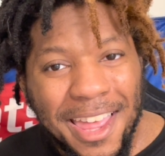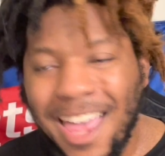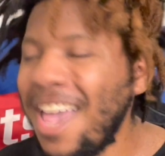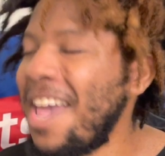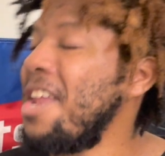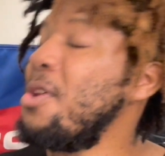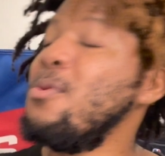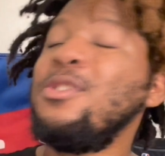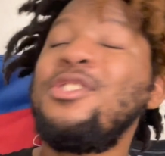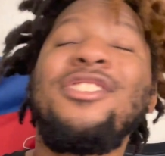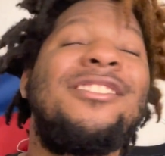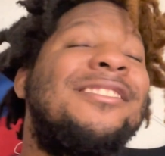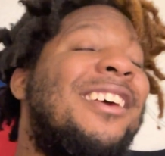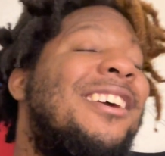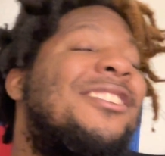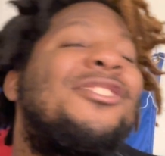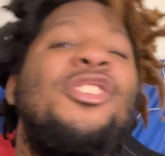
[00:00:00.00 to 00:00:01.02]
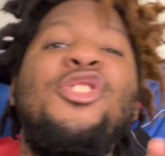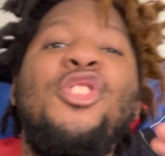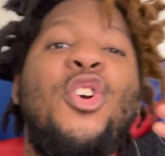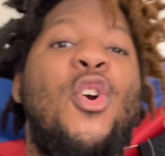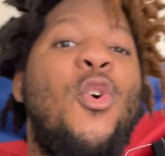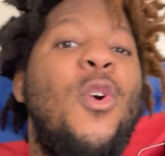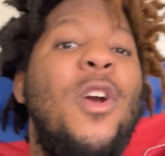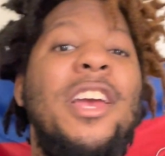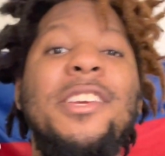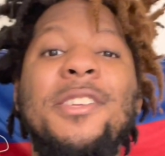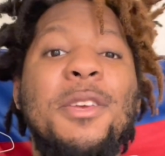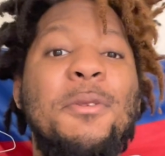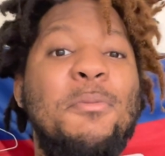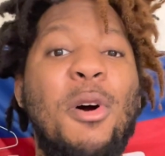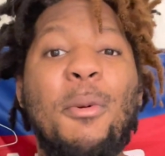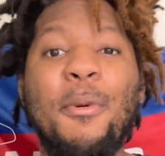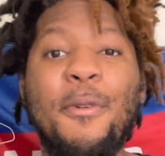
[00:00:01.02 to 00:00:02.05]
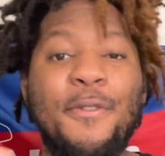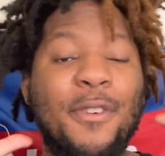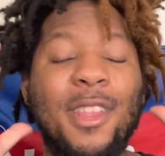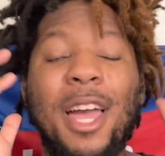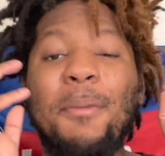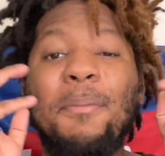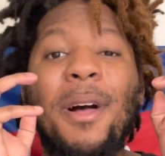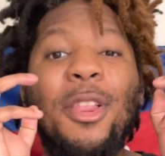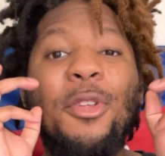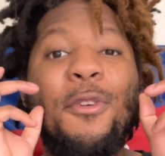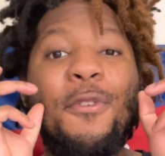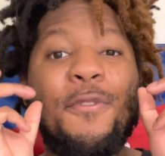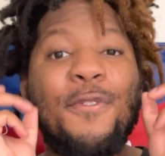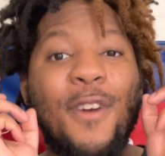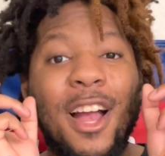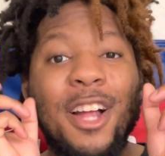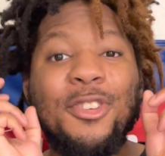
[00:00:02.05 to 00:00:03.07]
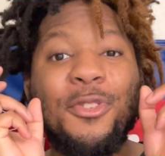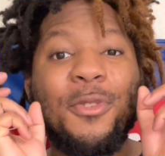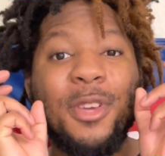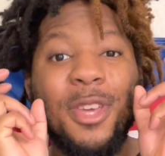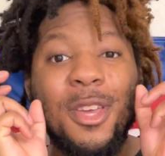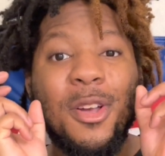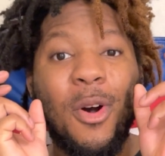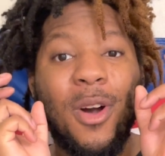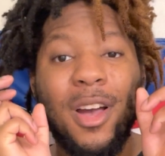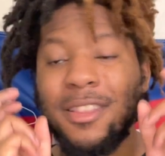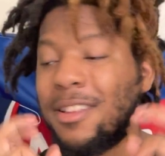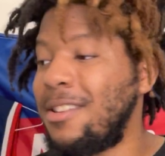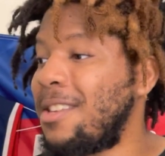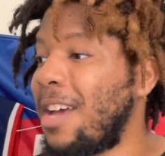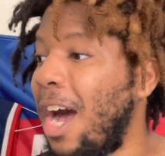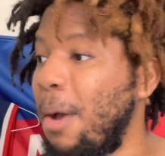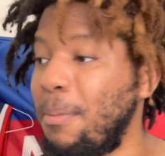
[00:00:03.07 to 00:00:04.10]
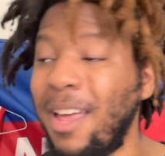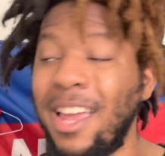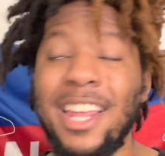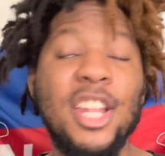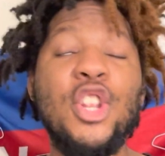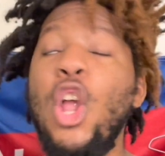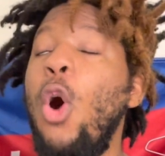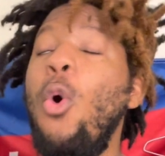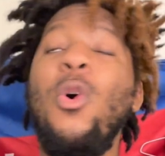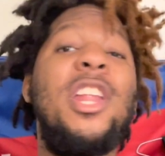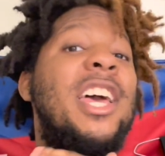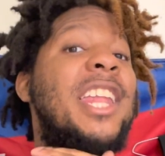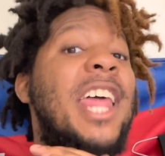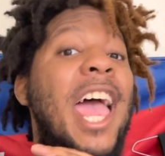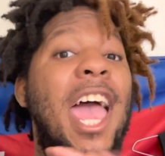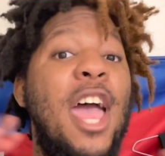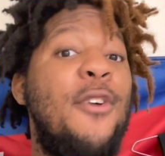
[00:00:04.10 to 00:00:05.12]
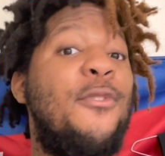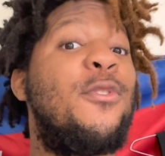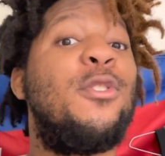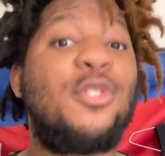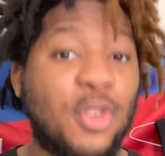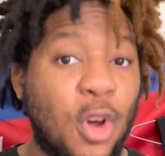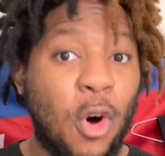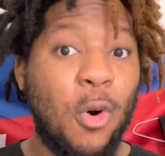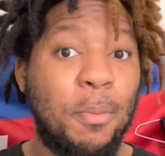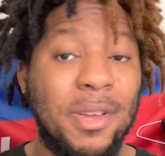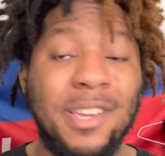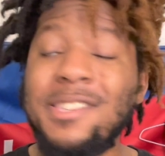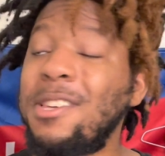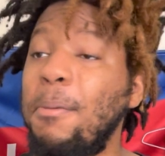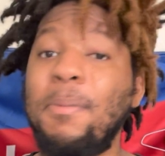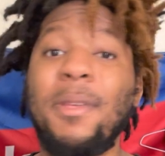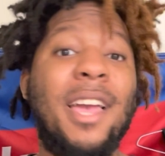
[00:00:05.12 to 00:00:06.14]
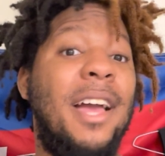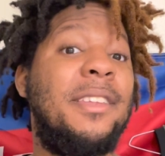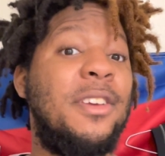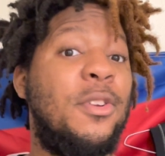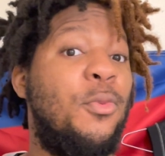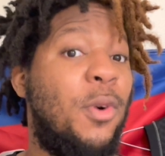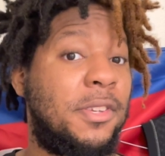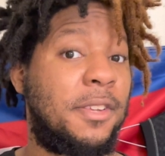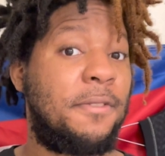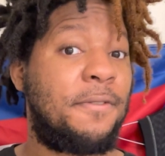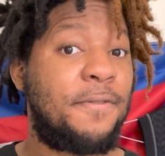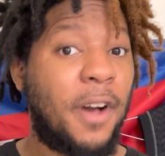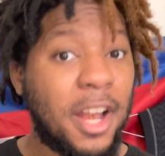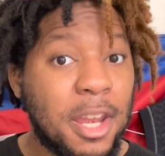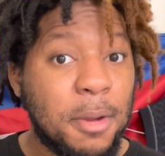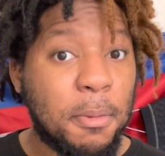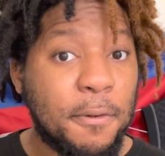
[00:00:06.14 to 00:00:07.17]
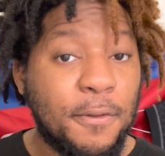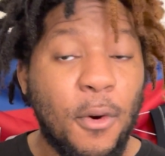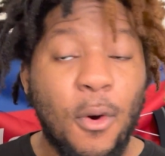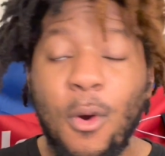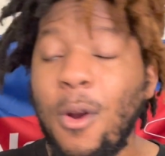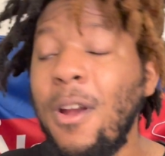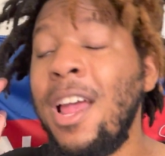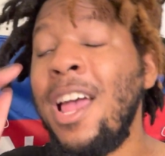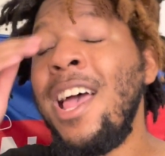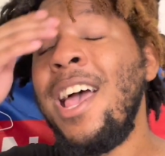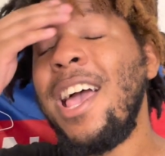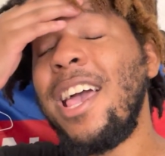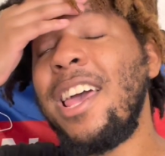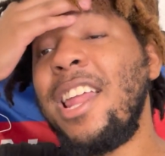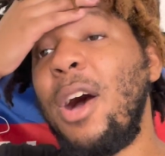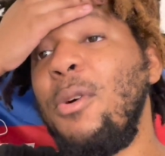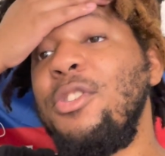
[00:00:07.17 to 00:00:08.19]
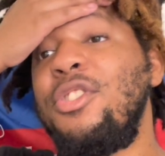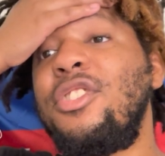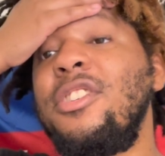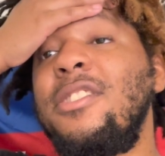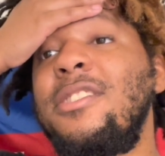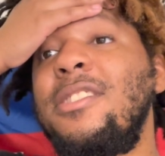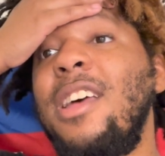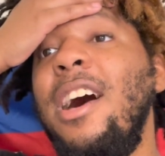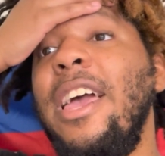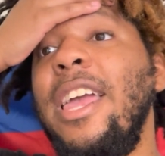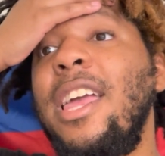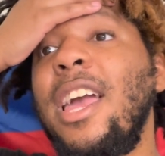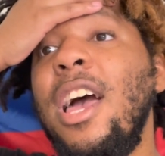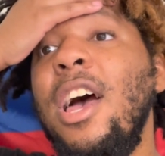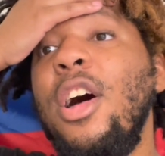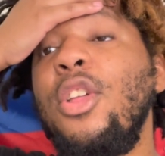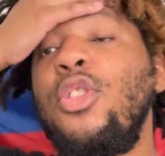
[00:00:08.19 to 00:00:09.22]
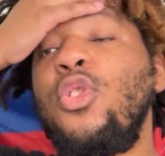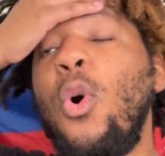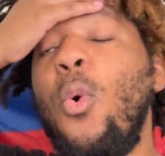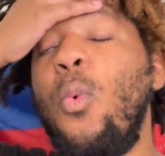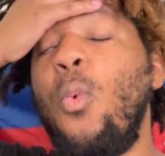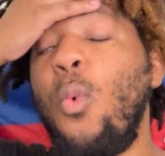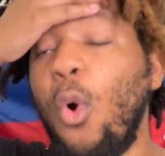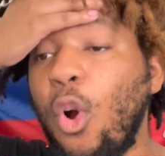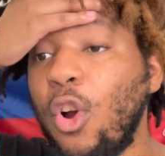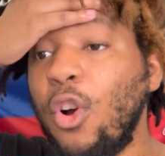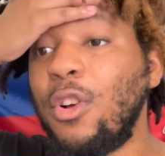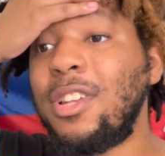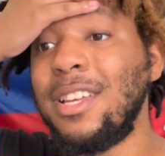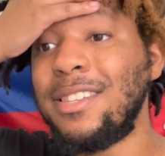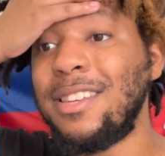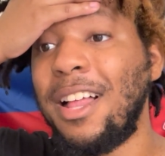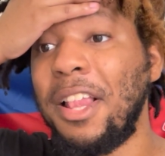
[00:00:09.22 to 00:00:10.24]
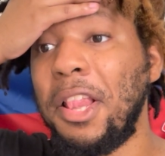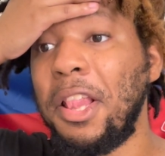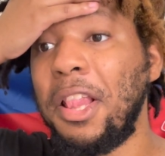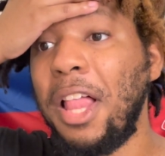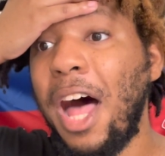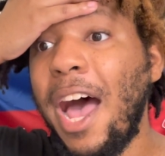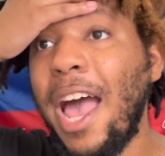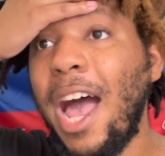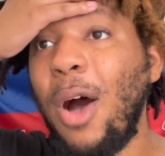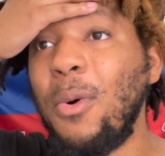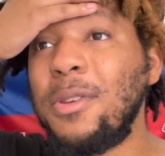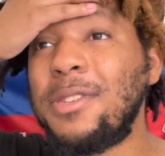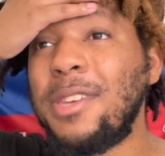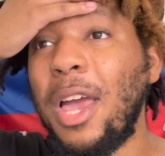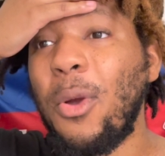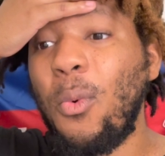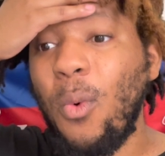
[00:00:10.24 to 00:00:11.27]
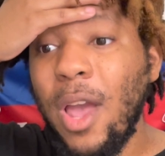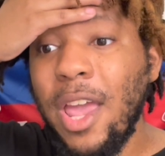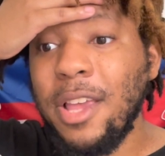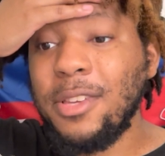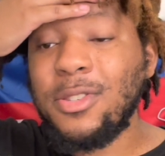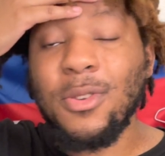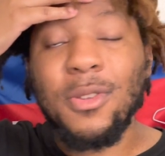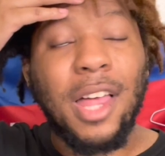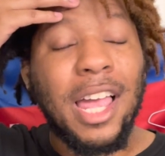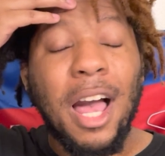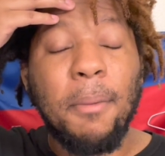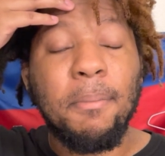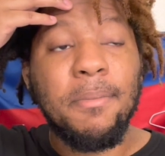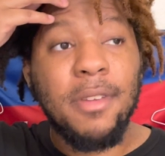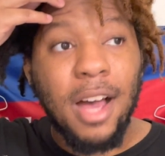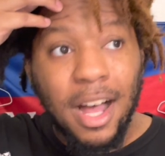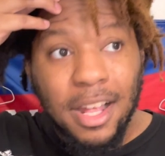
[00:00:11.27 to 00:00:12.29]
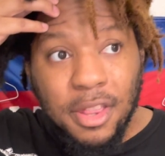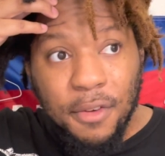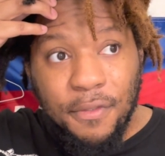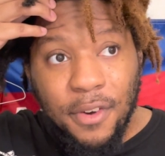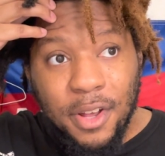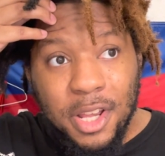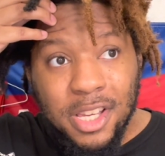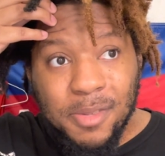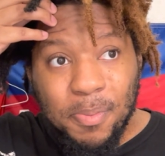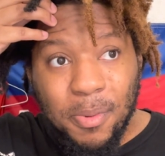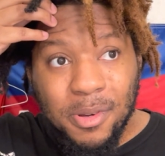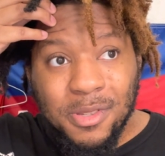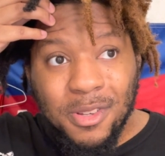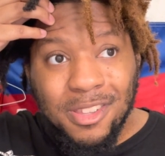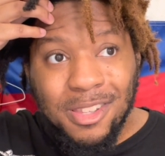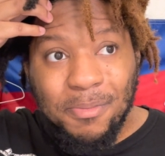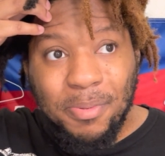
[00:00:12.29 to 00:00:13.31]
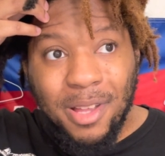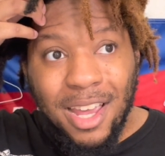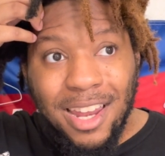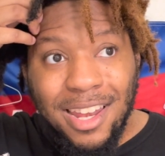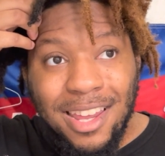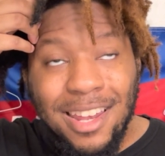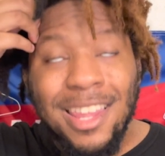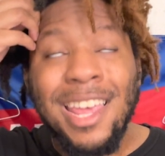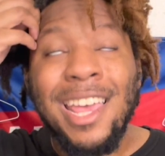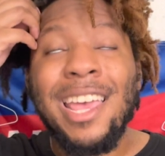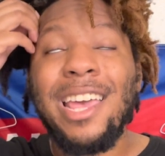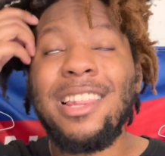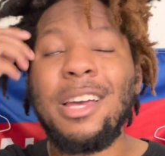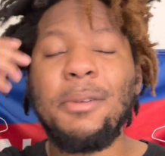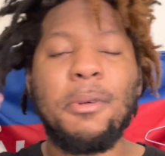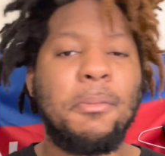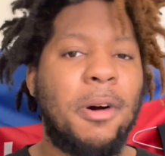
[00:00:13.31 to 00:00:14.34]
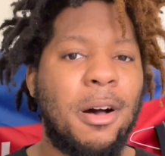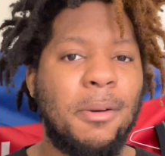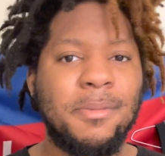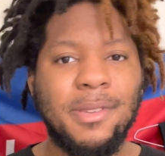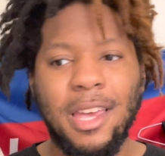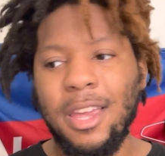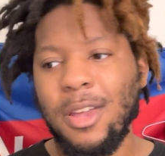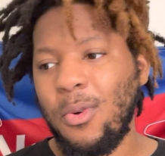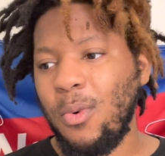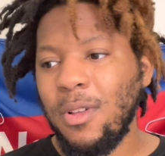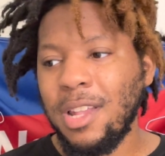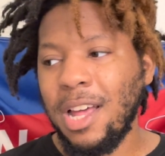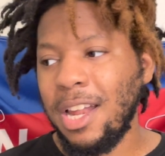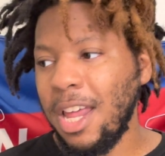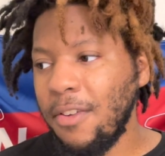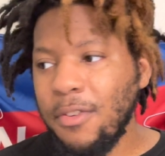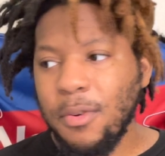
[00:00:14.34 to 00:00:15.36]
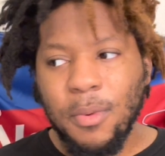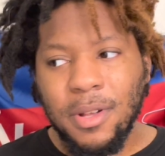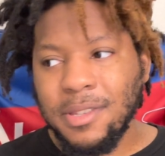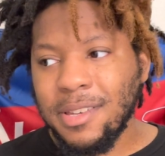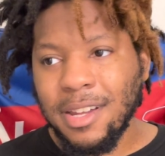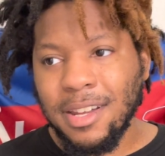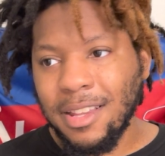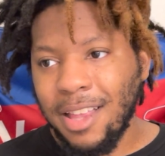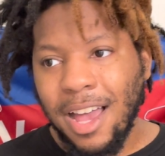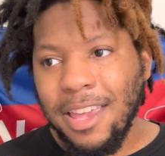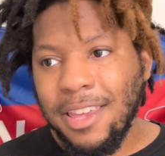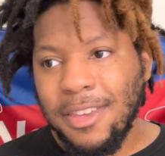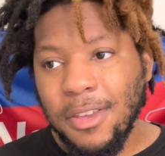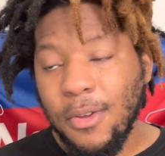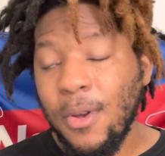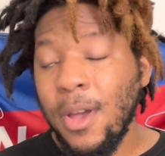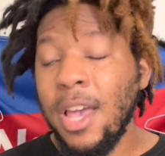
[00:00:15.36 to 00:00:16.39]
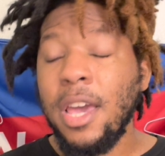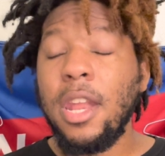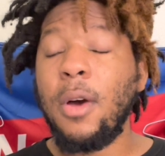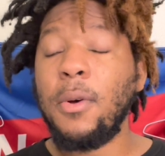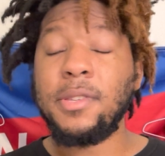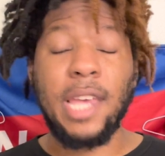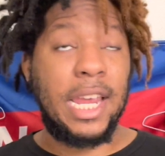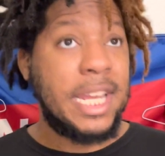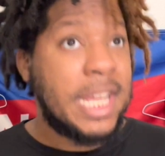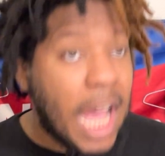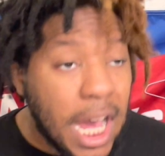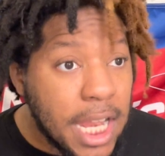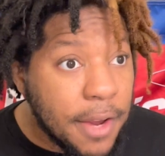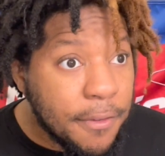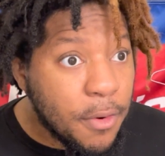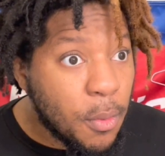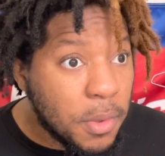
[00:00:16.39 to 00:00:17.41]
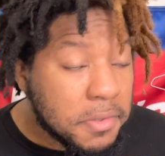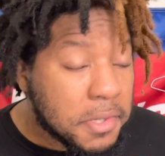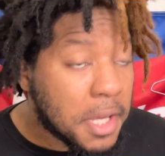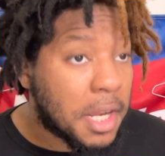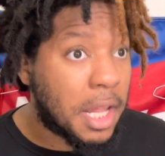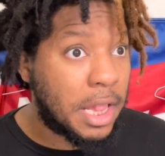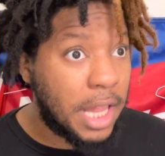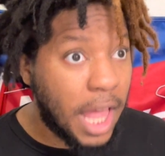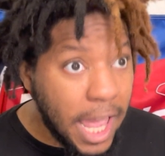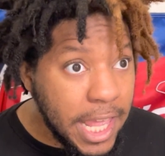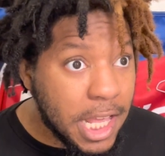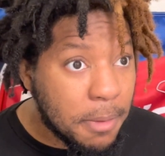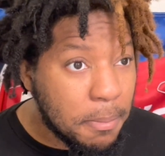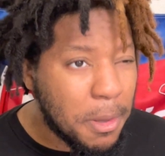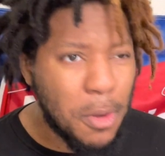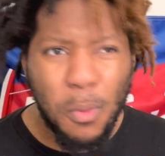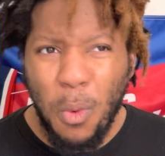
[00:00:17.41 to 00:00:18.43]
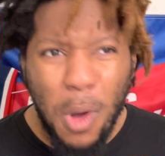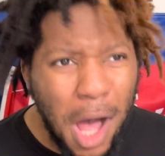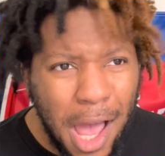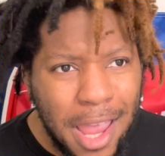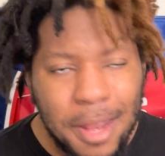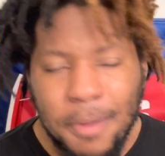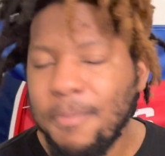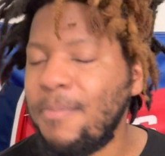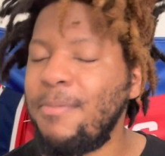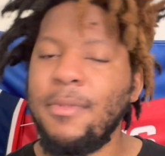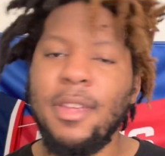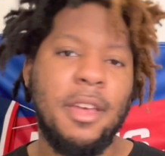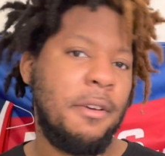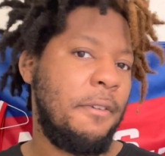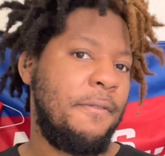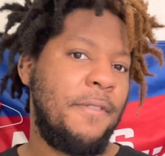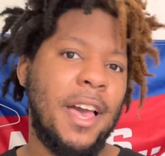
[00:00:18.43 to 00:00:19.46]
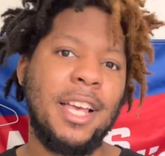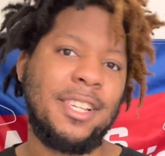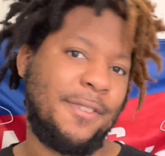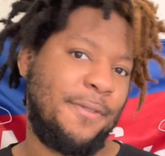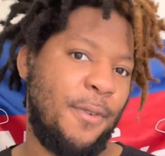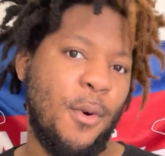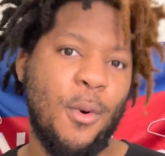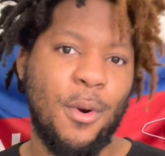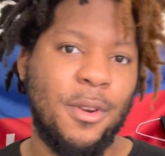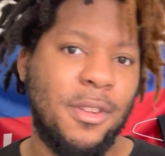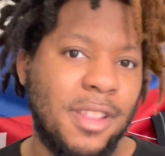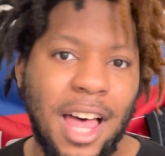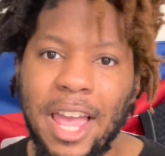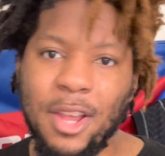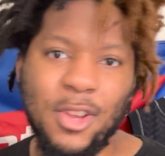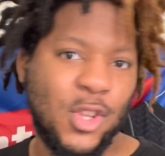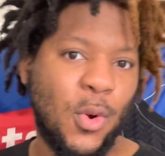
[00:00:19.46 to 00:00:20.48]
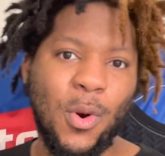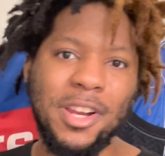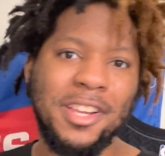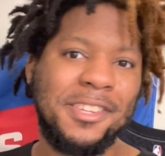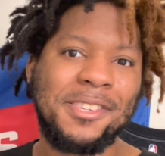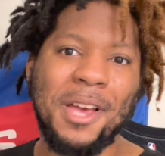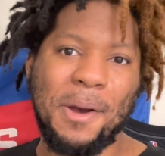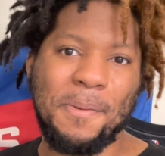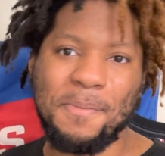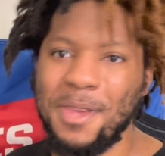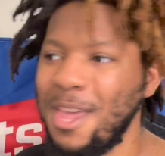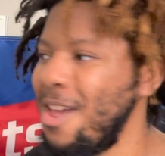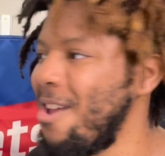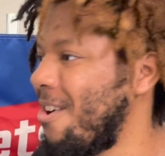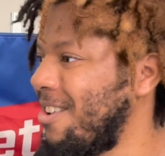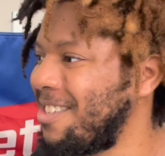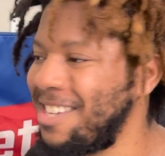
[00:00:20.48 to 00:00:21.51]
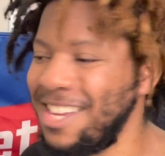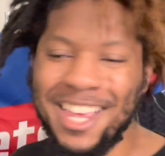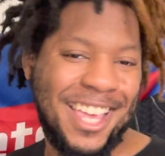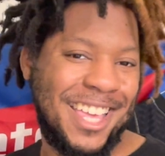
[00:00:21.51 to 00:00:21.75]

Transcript: And it was just like such a crazy moment for like my little fragile ego at the time. Like no one had ever told me something I did wasn't funny before. And I was just like, the world is a lie. I was like, wait, so like I'm not the funniest person on the planet? And like my mom's like, well, not everyone's gonna like you. And I was like, not everyone's gonna like me, what? Fast forward like 20 something years.